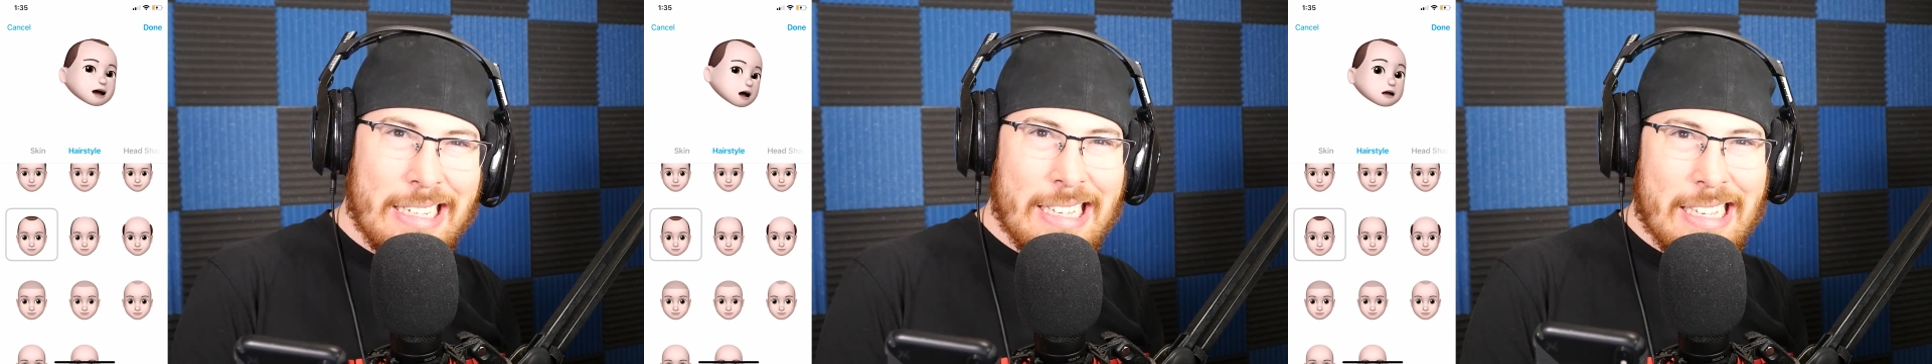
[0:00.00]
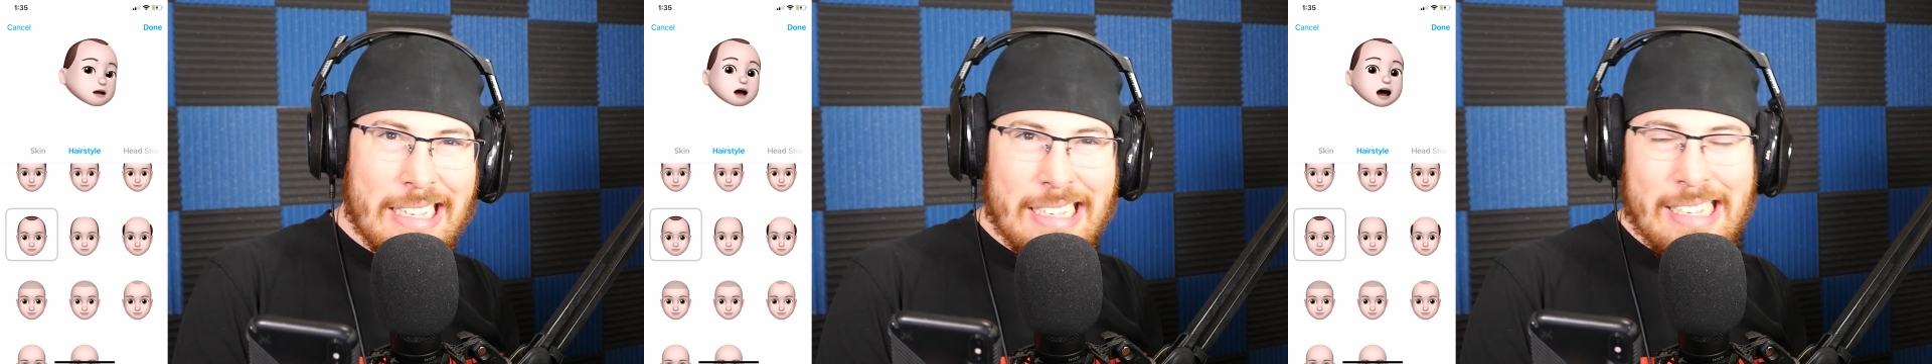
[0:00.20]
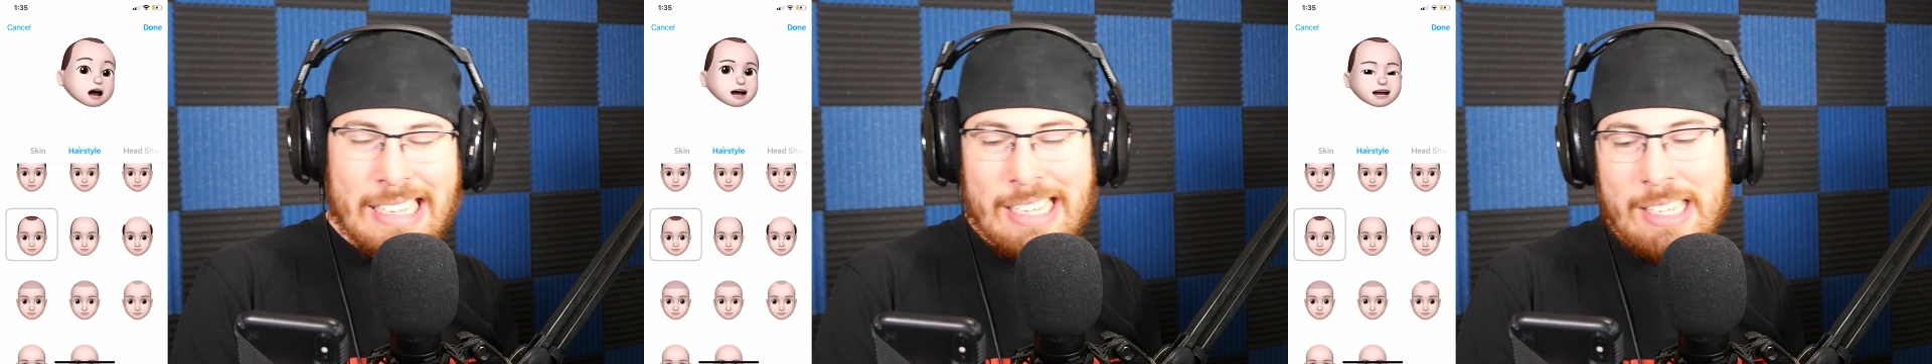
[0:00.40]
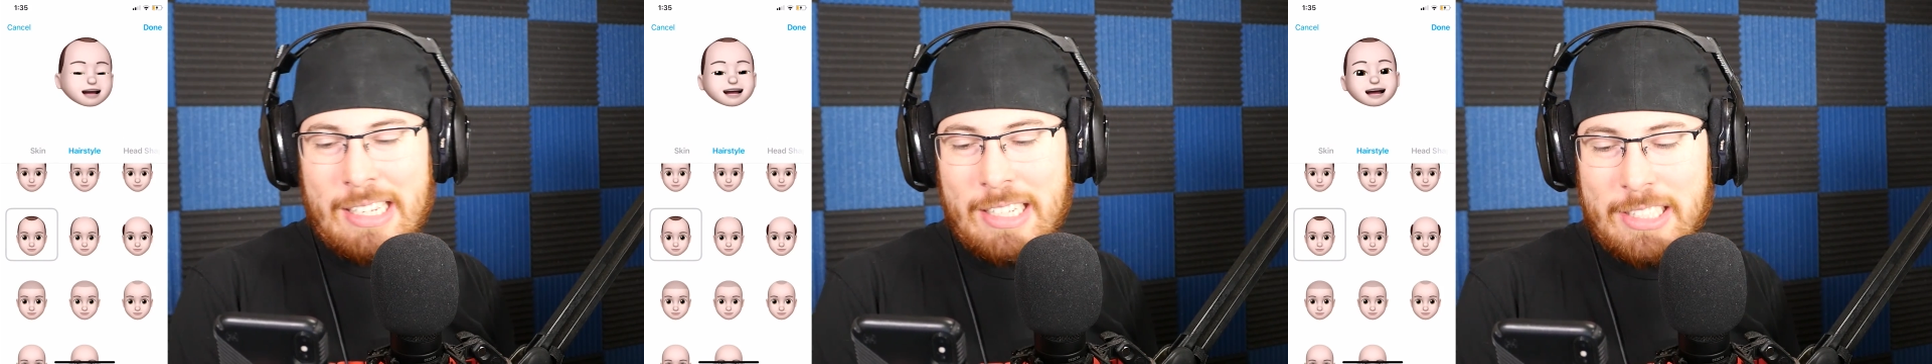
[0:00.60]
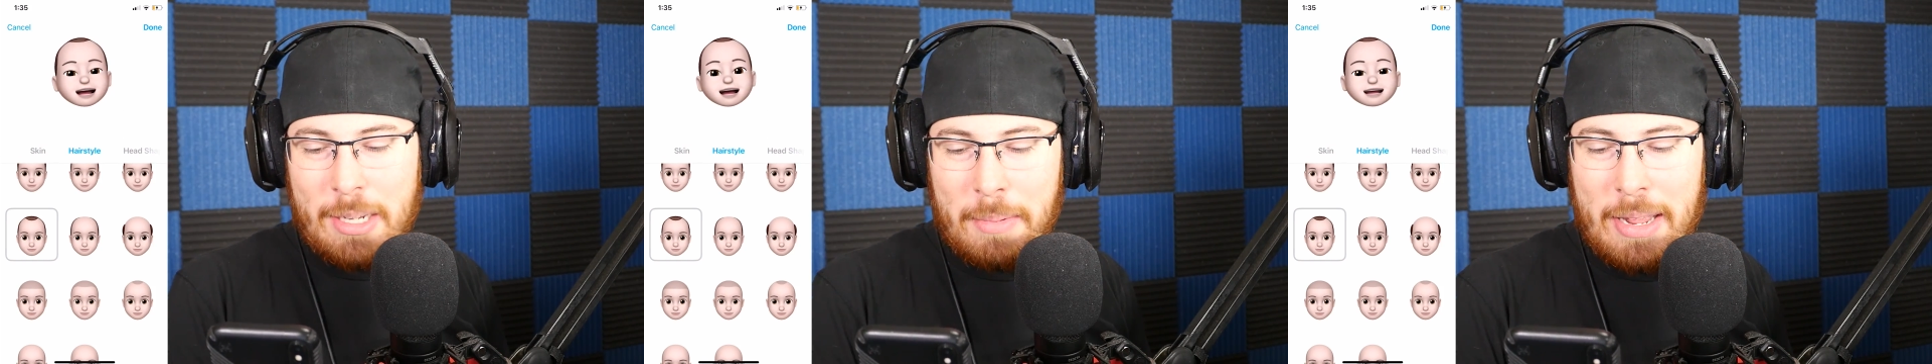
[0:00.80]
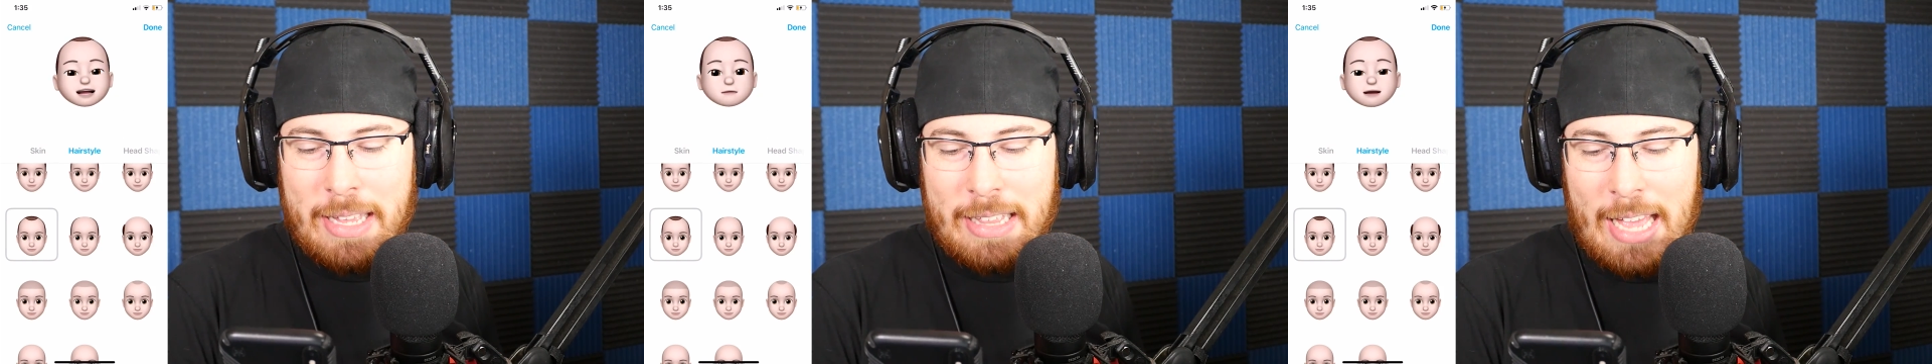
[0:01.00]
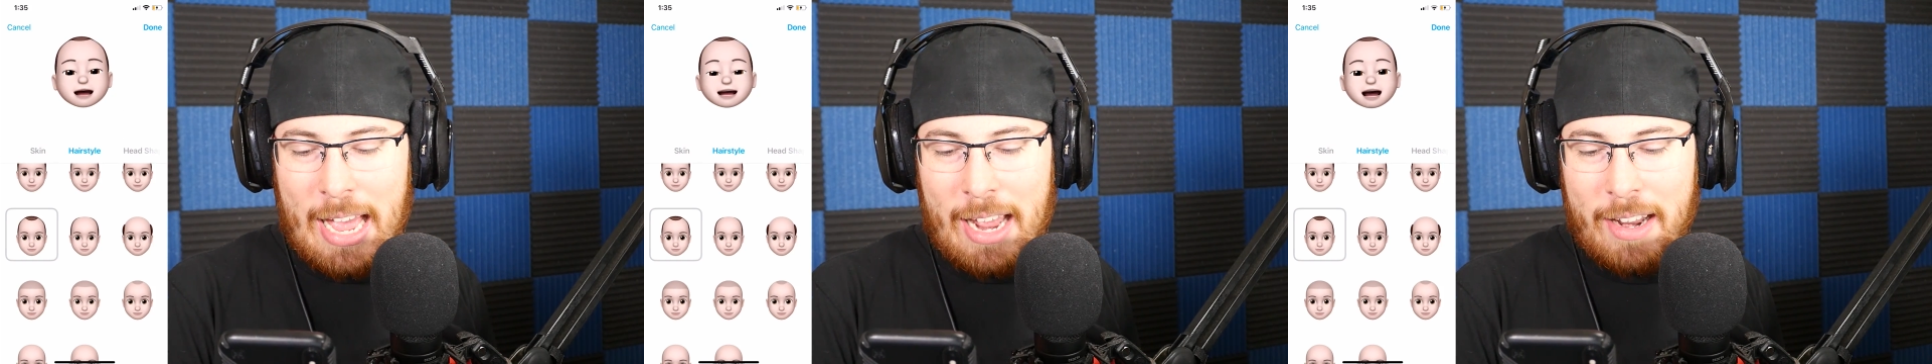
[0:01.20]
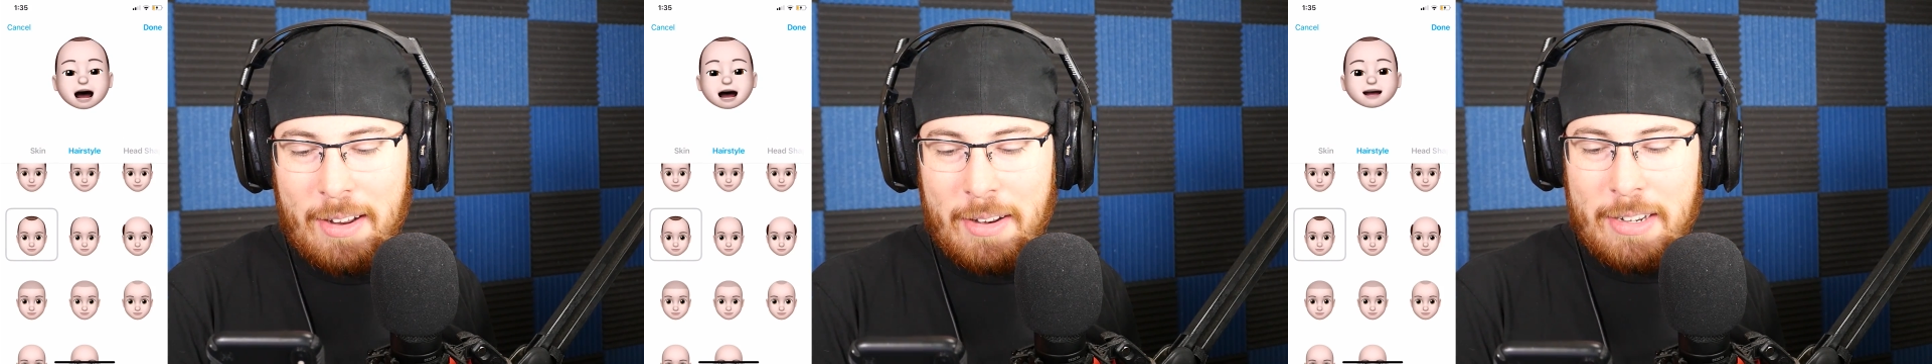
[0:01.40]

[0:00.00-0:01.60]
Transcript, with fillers: uh, something like that.